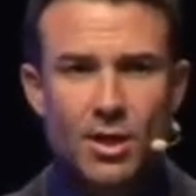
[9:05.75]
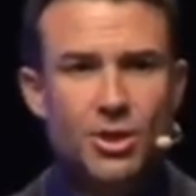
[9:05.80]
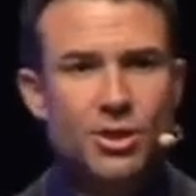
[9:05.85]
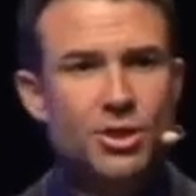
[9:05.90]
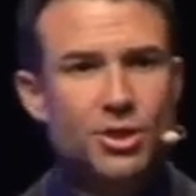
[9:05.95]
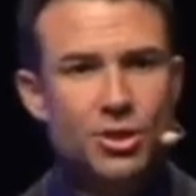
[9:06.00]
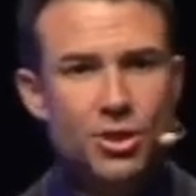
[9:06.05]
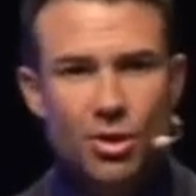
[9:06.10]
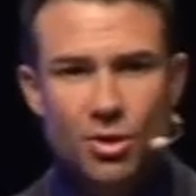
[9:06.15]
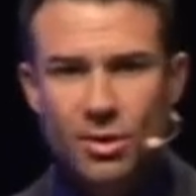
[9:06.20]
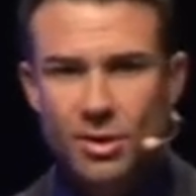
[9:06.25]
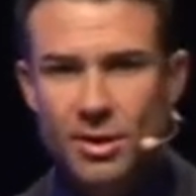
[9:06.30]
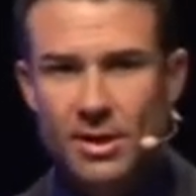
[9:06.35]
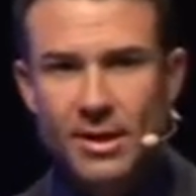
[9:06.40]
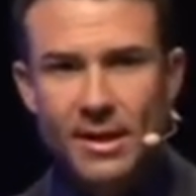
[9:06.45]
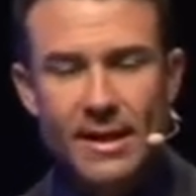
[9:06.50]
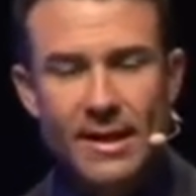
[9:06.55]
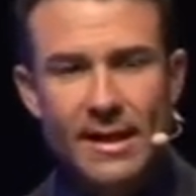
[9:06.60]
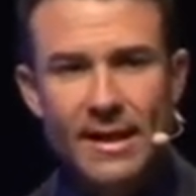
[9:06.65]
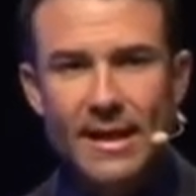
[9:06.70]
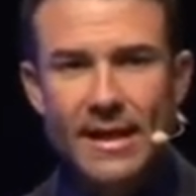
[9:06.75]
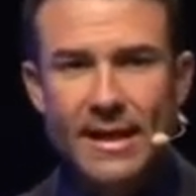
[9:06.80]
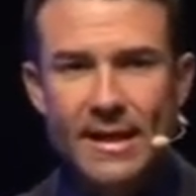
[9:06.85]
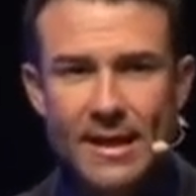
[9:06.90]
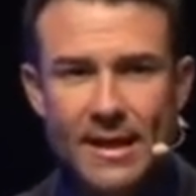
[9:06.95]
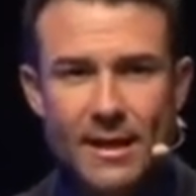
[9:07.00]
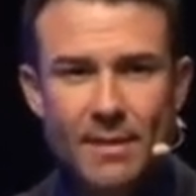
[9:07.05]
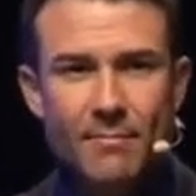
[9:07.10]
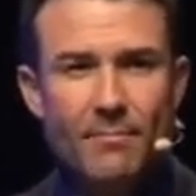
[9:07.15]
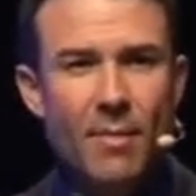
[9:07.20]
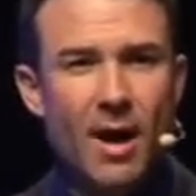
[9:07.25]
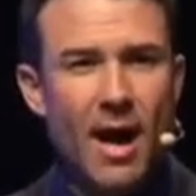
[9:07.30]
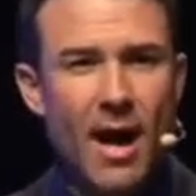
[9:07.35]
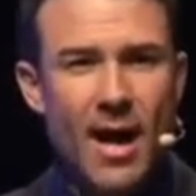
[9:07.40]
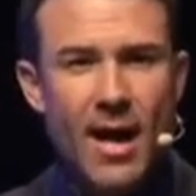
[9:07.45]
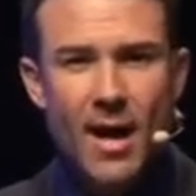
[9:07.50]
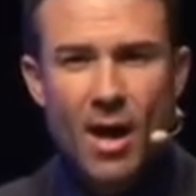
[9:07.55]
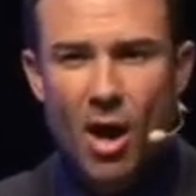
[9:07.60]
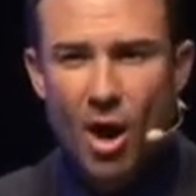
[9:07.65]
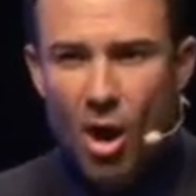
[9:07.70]
certain in
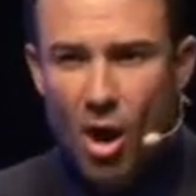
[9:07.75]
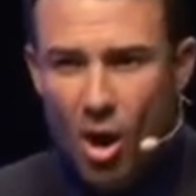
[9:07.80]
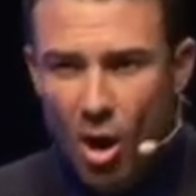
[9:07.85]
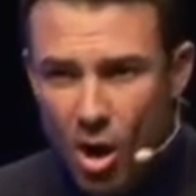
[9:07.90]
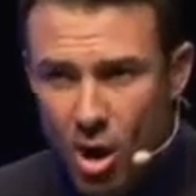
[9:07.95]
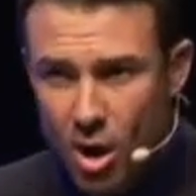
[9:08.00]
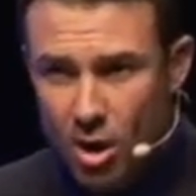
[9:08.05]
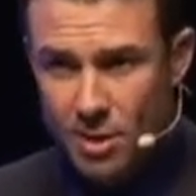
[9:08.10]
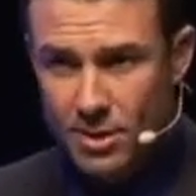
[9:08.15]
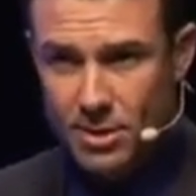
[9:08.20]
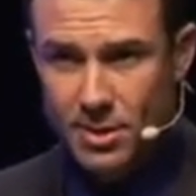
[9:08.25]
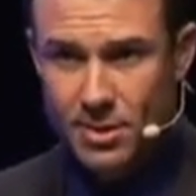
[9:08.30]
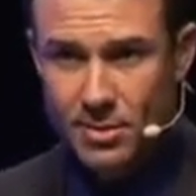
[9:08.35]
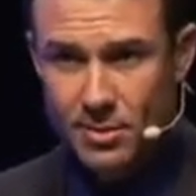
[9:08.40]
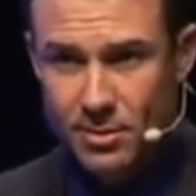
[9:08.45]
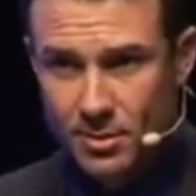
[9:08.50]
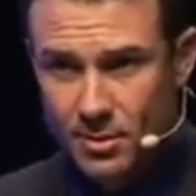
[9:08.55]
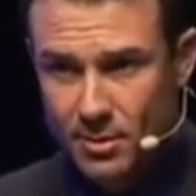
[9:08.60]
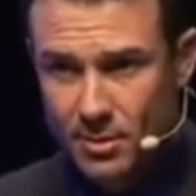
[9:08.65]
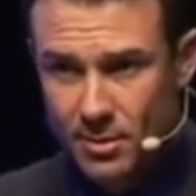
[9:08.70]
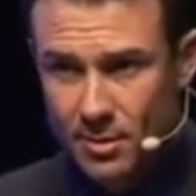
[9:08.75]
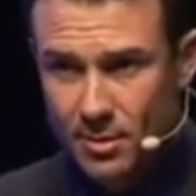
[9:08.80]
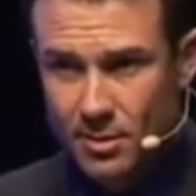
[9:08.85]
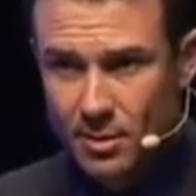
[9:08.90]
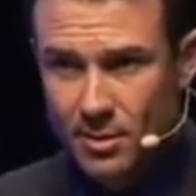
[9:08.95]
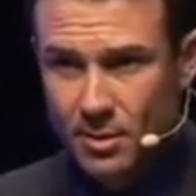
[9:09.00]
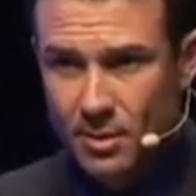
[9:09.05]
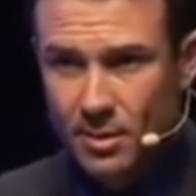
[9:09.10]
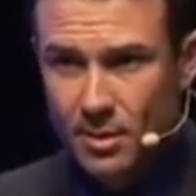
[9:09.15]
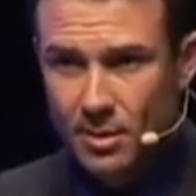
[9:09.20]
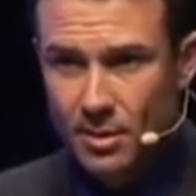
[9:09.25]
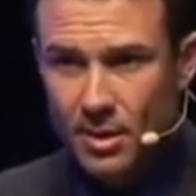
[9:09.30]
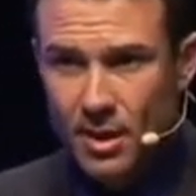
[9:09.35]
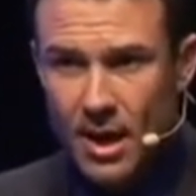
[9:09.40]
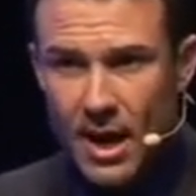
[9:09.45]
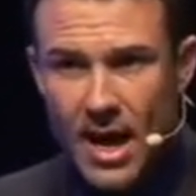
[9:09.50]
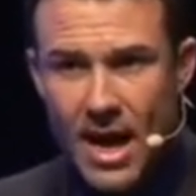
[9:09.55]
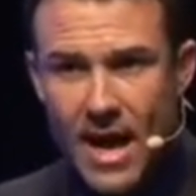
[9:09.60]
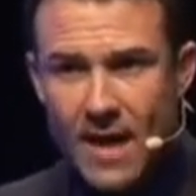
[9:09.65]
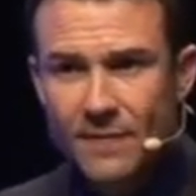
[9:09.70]
my heart,
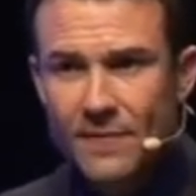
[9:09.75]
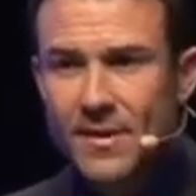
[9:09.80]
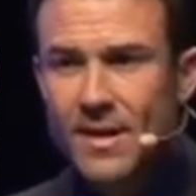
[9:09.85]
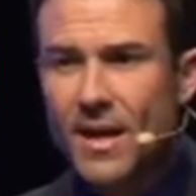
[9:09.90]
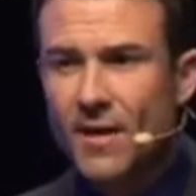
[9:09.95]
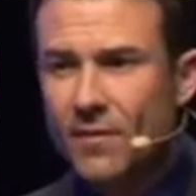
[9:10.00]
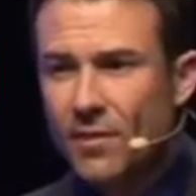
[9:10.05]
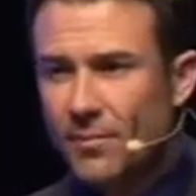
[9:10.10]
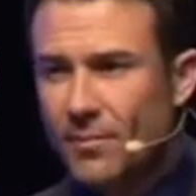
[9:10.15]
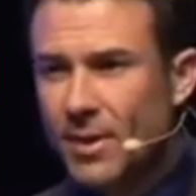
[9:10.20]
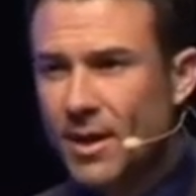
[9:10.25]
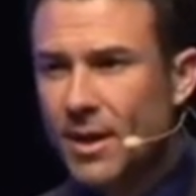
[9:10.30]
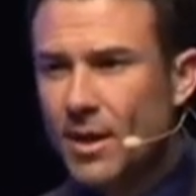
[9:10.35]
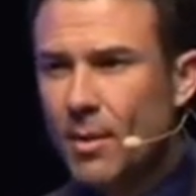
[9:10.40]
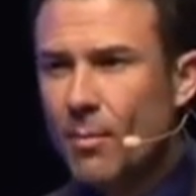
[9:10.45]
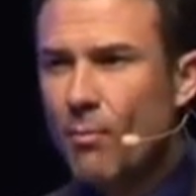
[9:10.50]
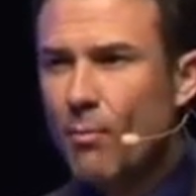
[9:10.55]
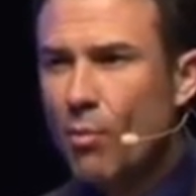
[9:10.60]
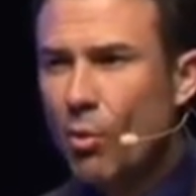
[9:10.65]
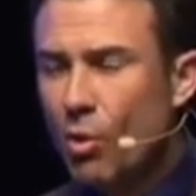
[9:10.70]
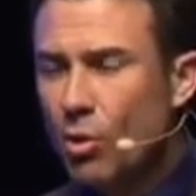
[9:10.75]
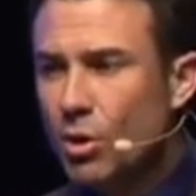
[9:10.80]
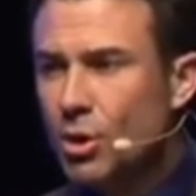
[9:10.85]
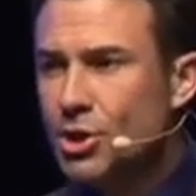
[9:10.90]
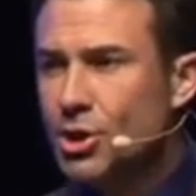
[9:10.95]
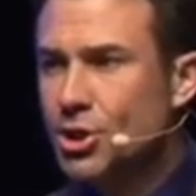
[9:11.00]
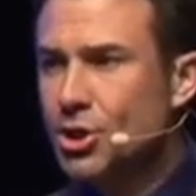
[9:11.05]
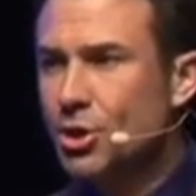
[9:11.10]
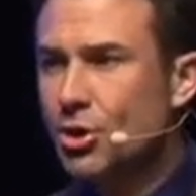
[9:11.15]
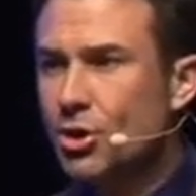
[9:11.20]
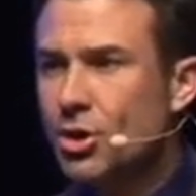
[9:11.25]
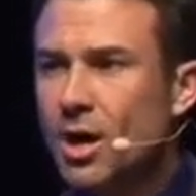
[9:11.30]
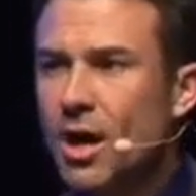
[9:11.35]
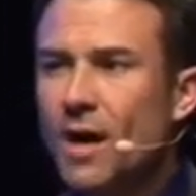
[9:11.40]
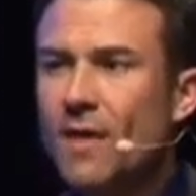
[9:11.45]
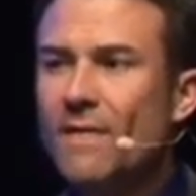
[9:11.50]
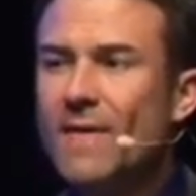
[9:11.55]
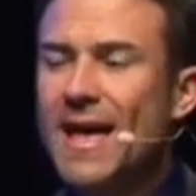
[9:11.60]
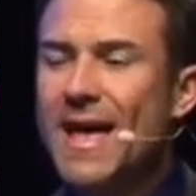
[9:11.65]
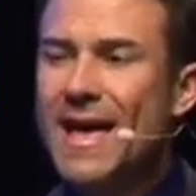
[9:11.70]
I have never been more sure
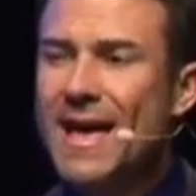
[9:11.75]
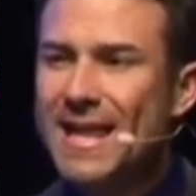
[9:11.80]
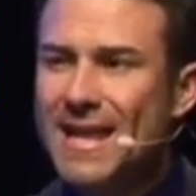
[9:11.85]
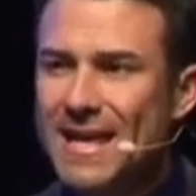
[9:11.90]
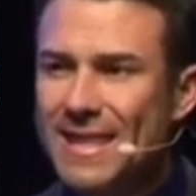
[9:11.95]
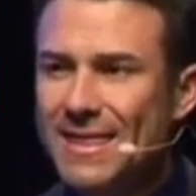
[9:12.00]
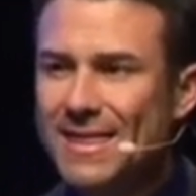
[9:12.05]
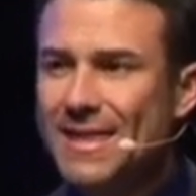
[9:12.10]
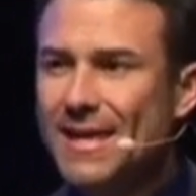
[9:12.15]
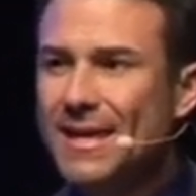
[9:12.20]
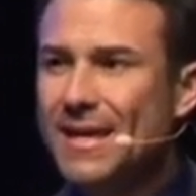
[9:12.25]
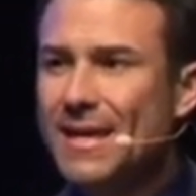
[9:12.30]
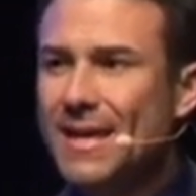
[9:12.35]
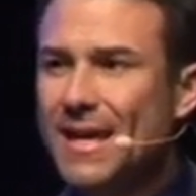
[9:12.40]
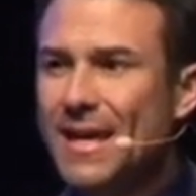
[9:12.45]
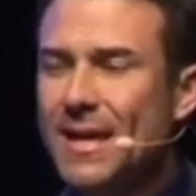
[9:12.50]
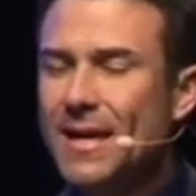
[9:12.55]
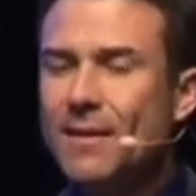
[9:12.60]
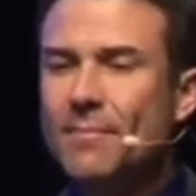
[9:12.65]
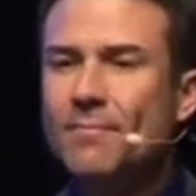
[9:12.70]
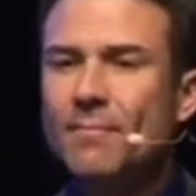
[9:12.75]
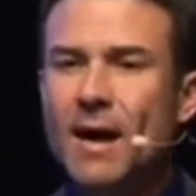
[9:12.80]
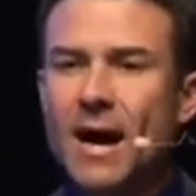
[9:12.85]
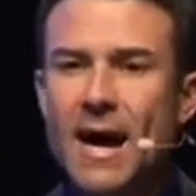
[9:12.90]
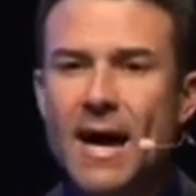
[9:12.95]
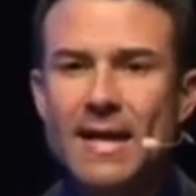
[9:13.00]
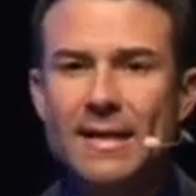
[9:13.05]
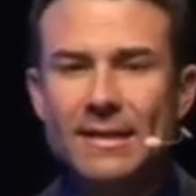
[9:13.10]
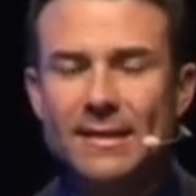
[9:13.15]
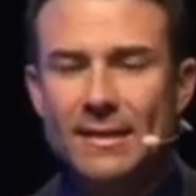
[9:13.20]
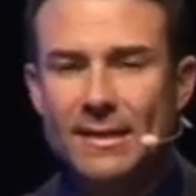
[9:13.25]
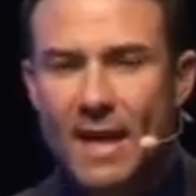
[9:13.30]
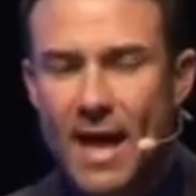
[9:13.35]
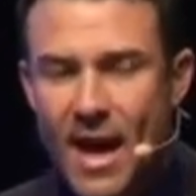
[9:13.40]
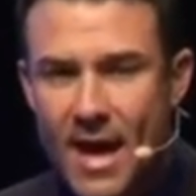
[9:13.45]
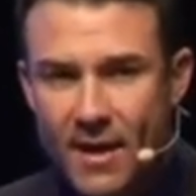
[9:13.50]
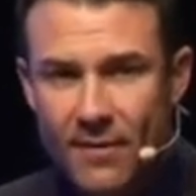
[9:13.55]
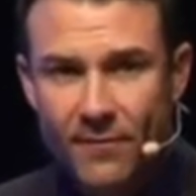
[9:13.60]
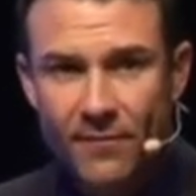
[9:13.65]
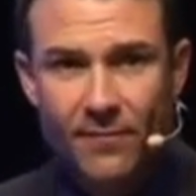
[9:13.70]
of anything in my
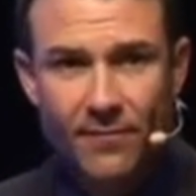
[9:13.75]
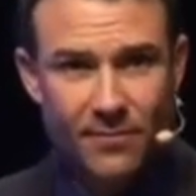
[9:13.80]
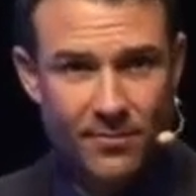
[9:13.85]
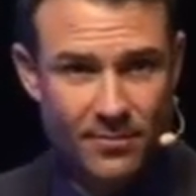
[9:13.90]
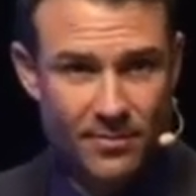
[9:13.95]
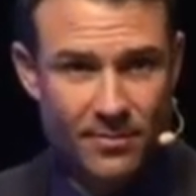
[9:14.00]
life.